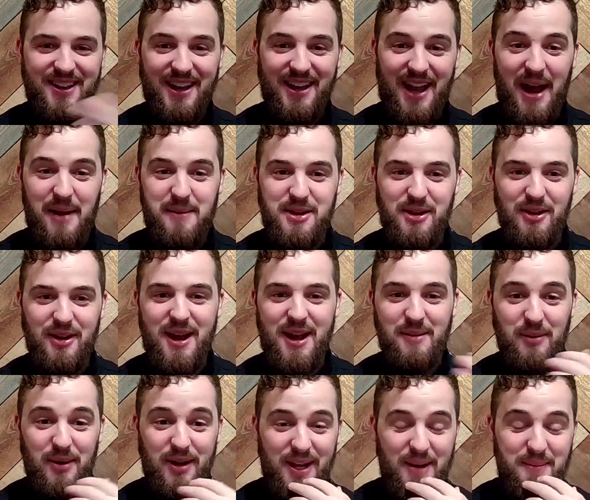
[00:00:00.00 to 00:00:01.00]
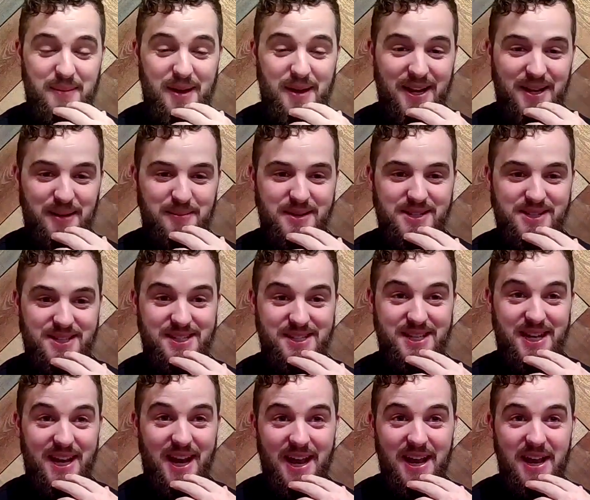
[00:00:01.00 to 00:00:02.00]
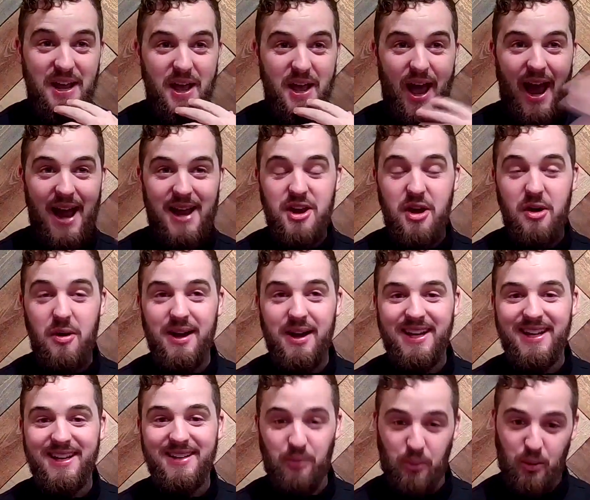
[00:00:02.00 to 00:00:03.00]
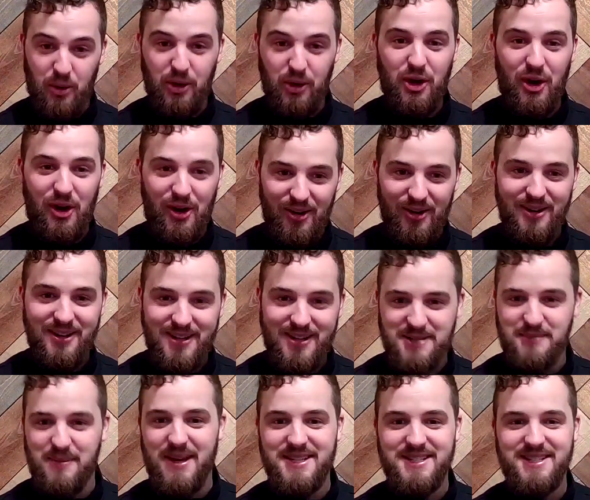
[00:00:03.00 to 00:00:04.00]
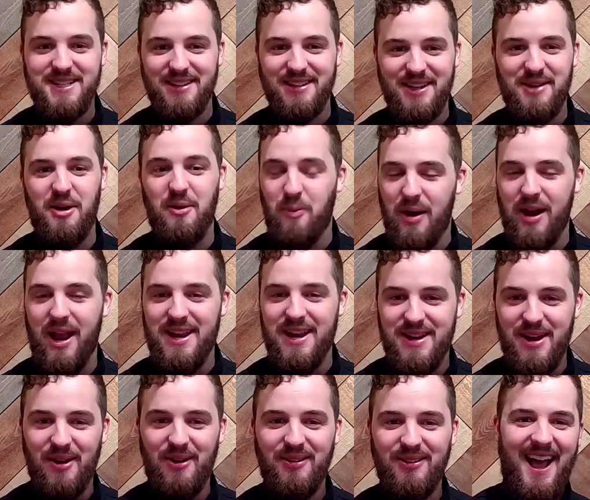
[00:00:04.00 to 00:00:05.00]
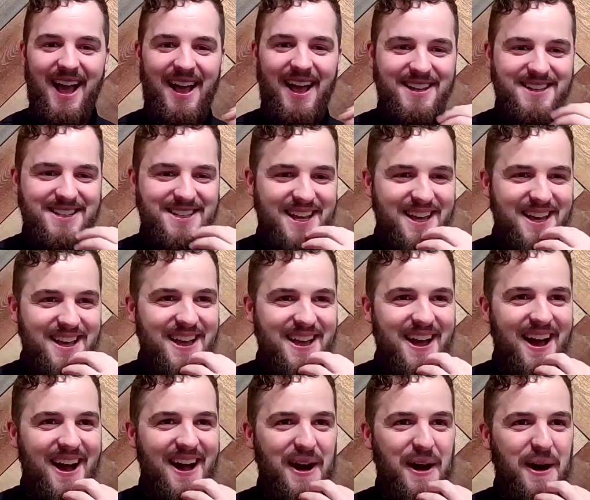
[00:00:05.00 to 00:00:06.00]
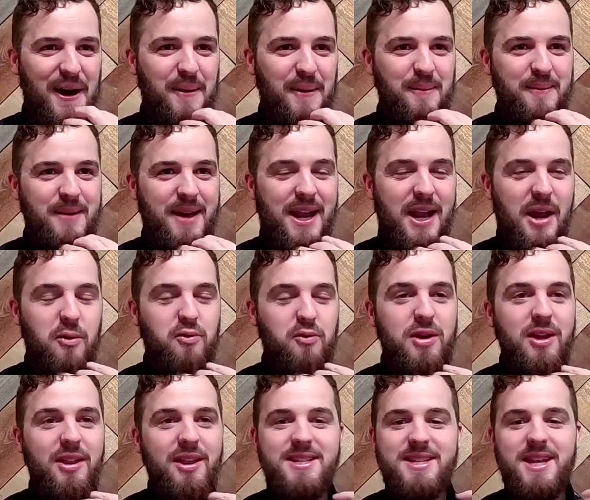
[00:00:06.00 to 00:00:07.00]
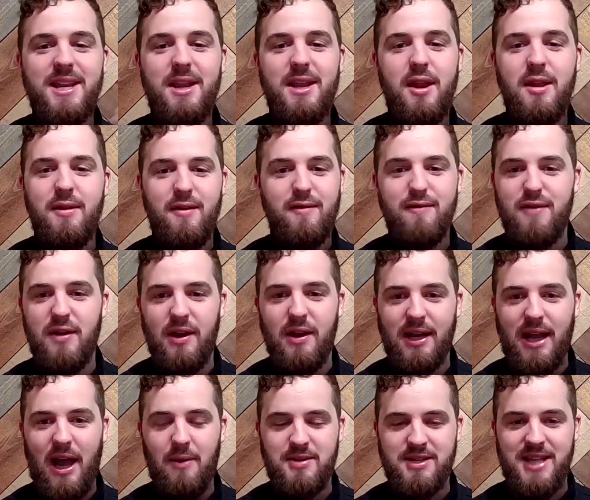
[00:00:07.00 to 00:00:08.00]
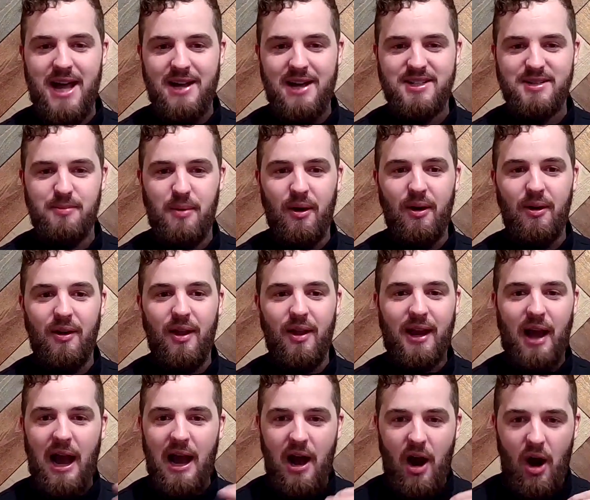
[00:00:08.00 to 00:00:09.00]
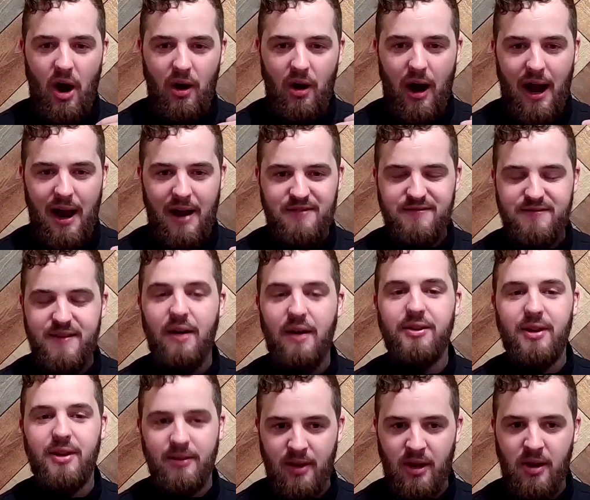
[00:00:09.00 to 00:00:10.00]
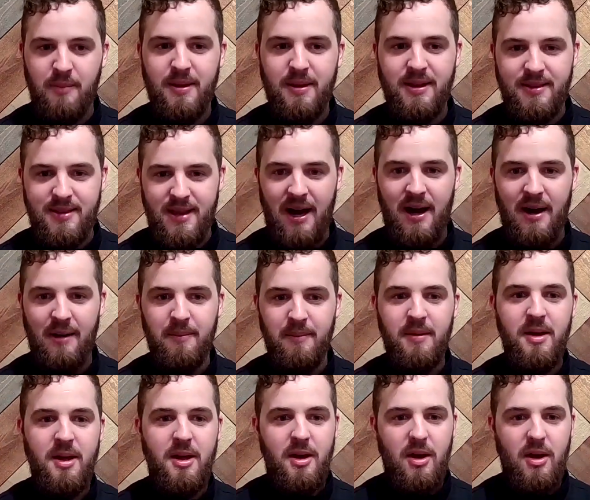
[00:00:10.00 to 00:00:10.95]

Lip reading: like, I am running a painting business, and I know I can work hard is basically what I know. And I really didn't even feel like I was that smart. Like, I felt a little bit dumb